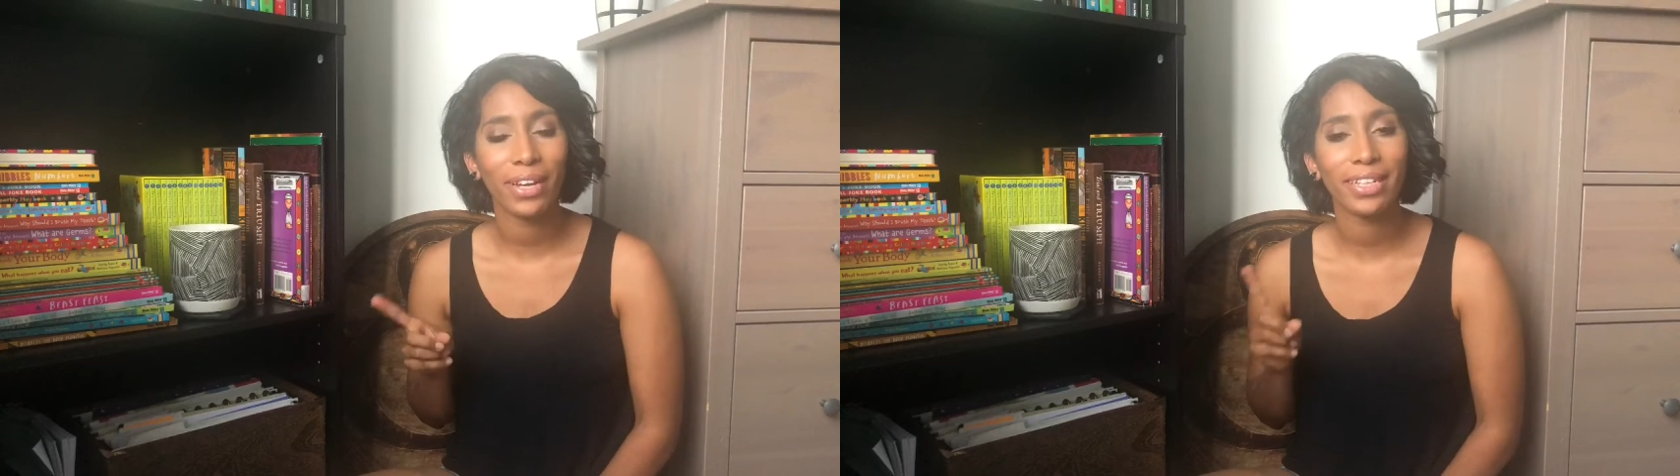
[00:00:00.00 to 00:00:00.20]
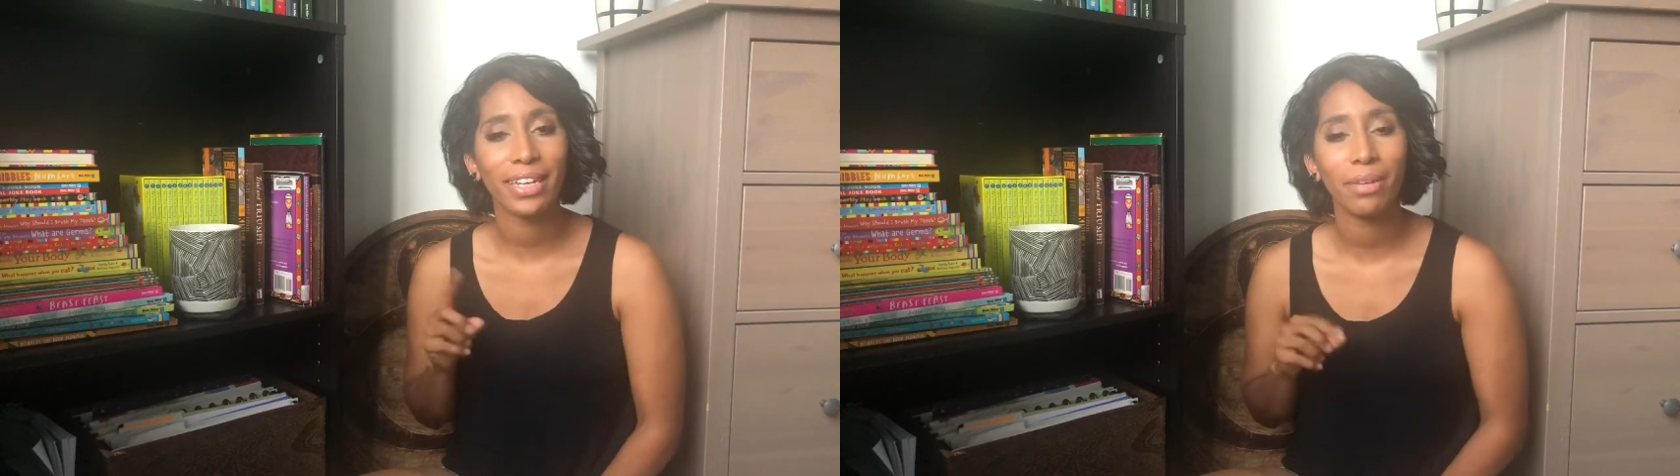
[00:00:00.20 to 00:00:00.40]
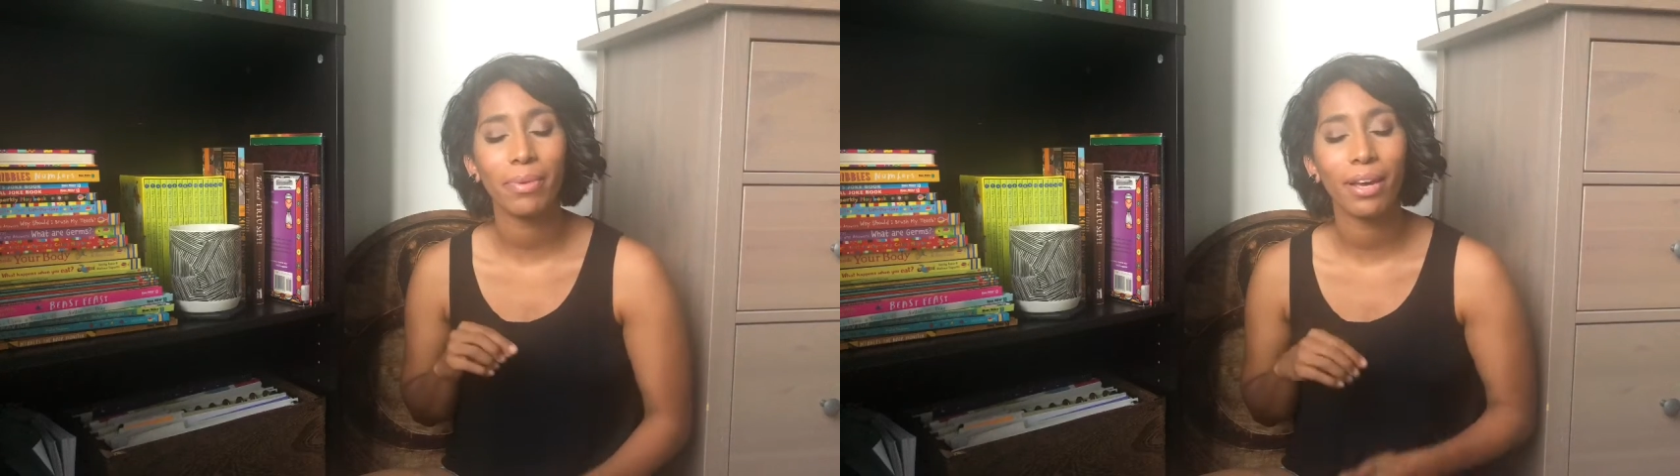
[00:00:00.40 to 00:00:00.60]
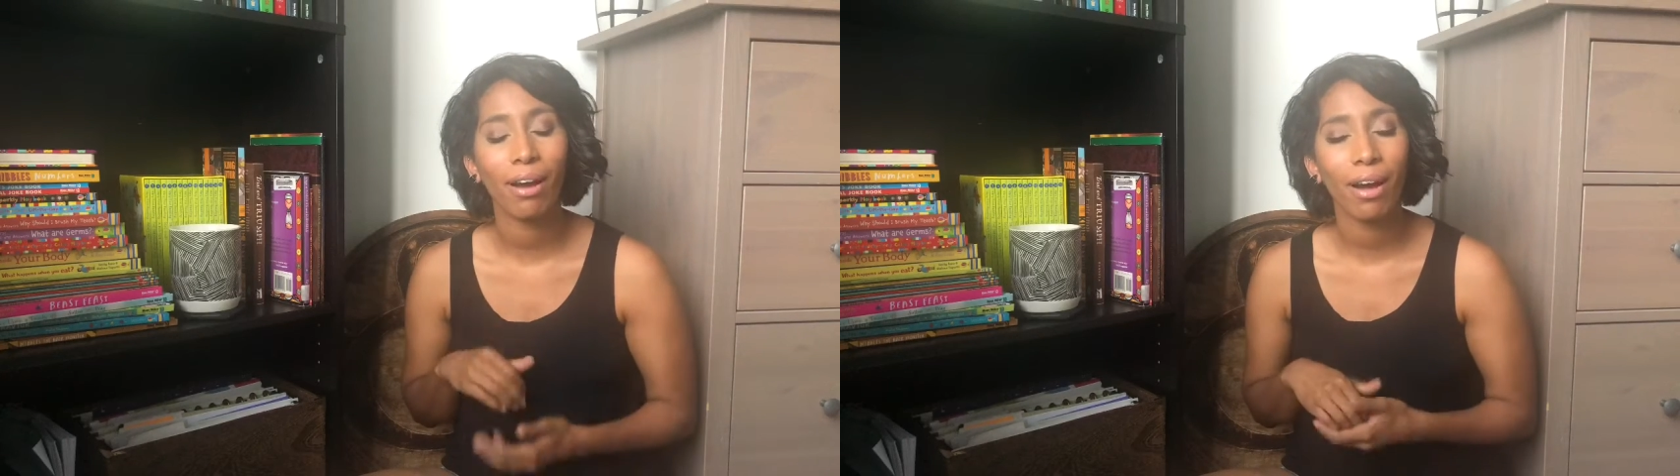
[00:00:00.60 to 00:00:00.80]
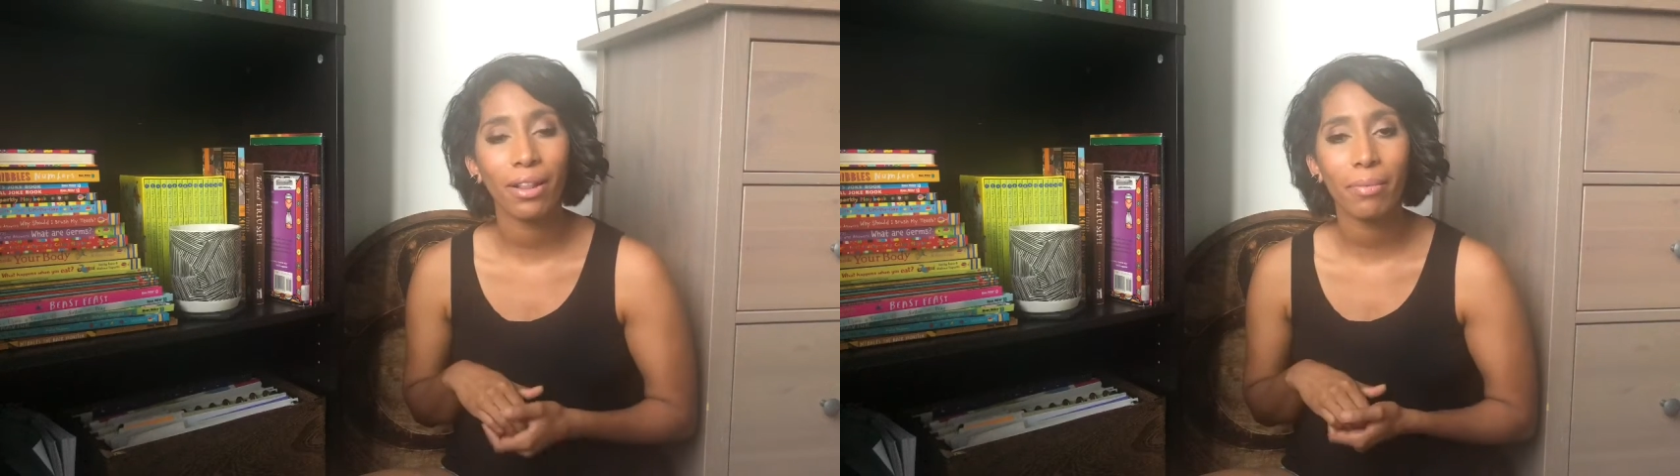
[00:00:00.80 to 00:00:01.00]
It's going to be
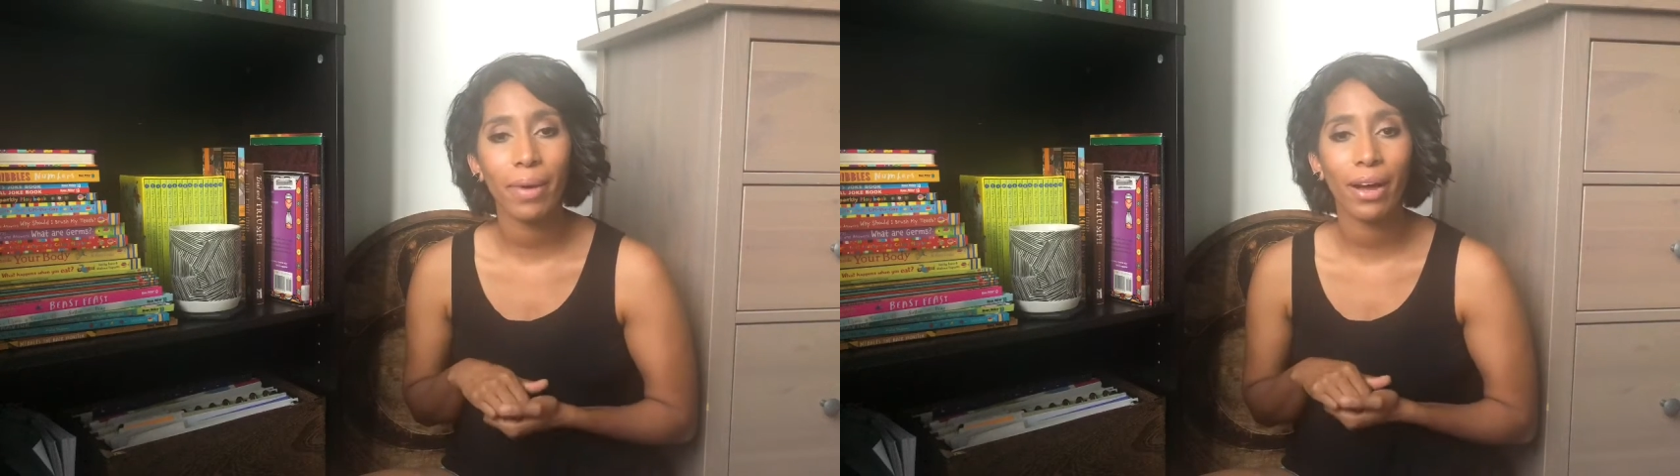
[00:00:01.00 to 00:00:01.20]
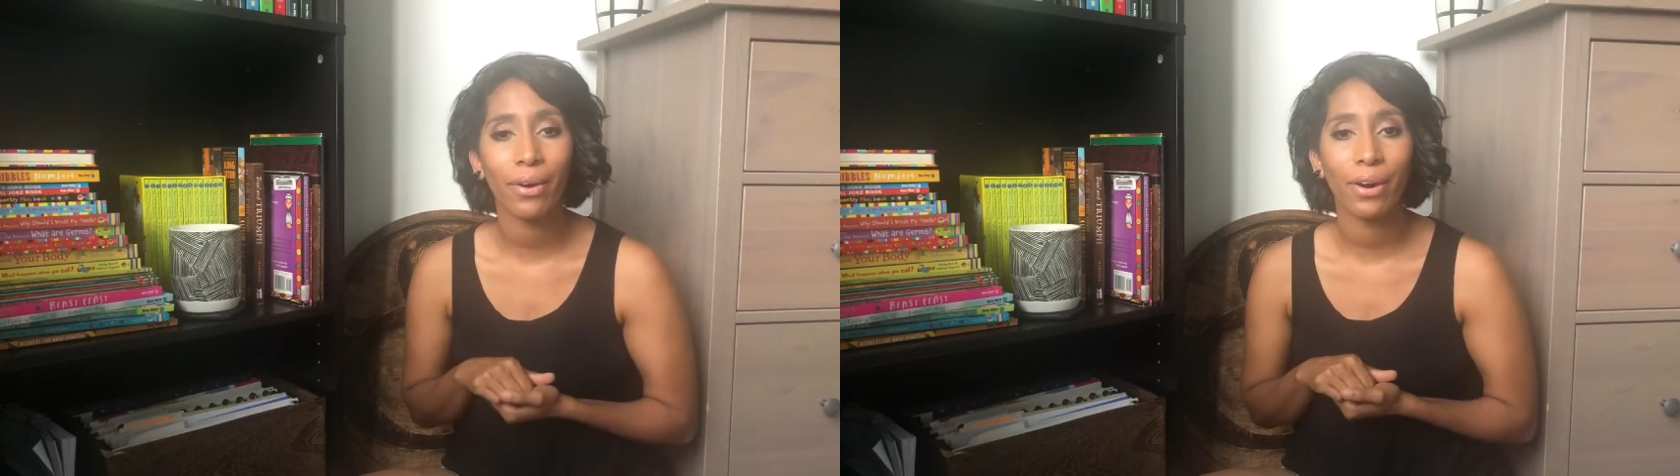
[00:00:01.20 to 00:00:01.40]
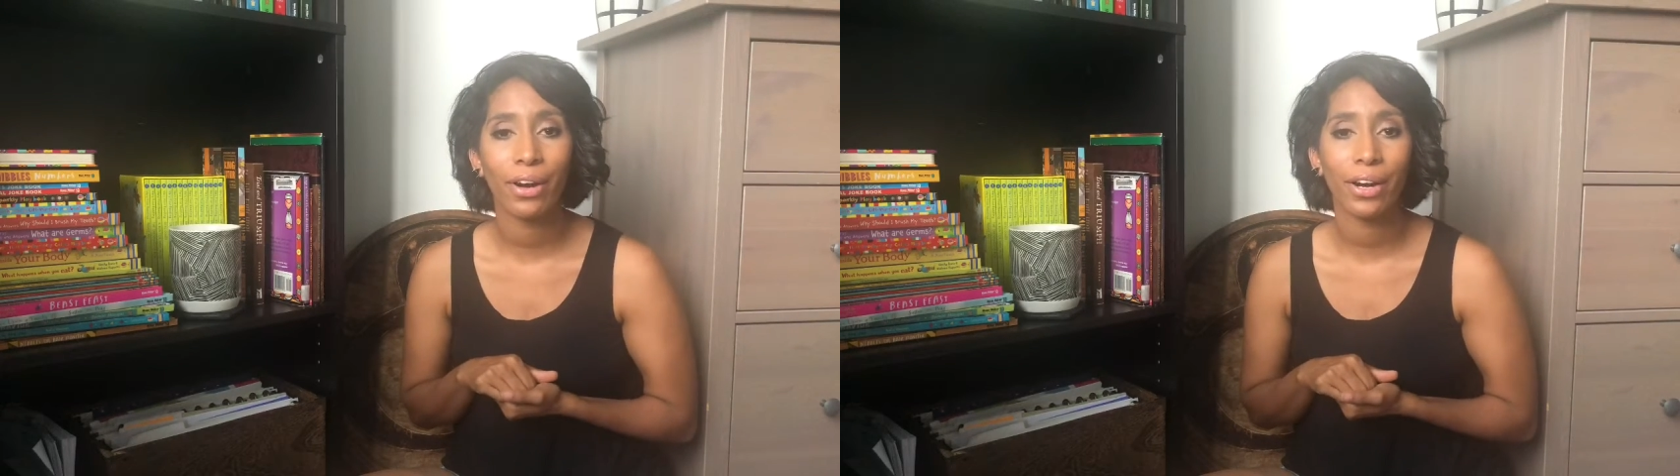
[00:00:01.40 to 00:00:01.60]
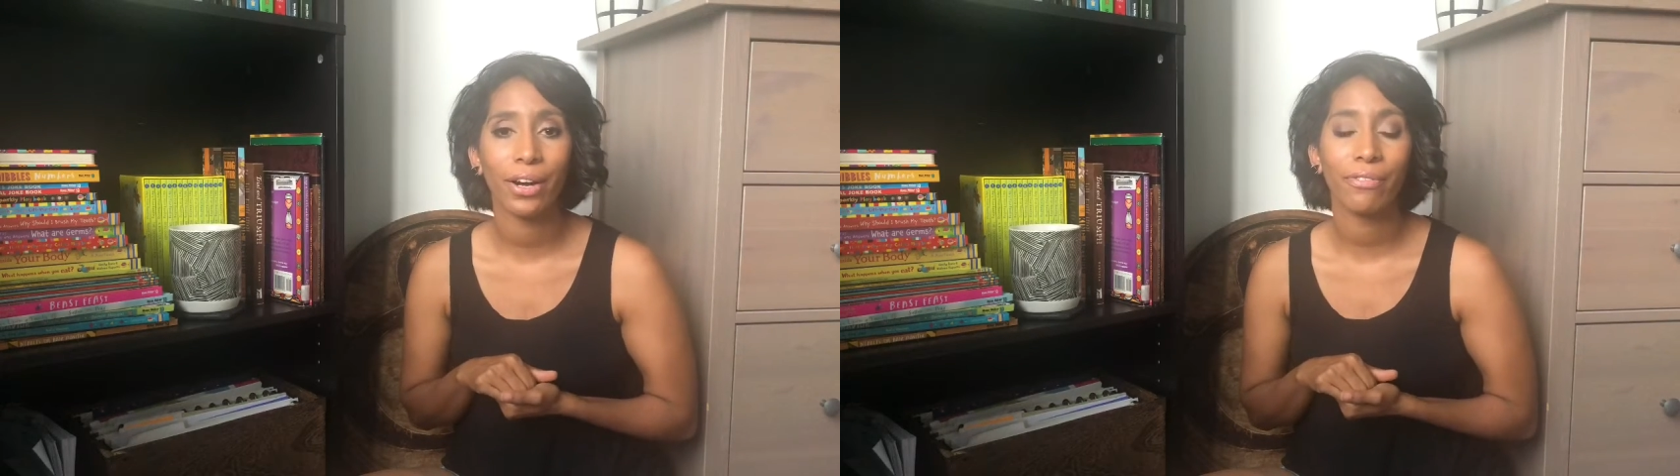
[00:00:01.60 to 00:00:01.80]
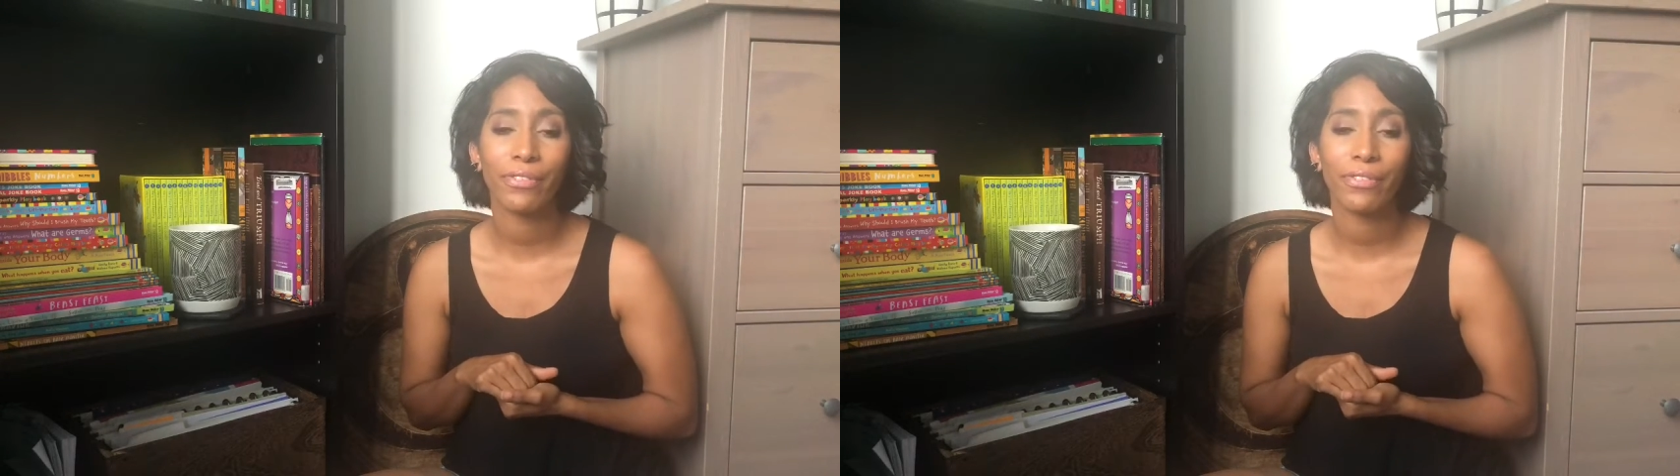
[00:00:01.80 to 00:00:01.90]
all about our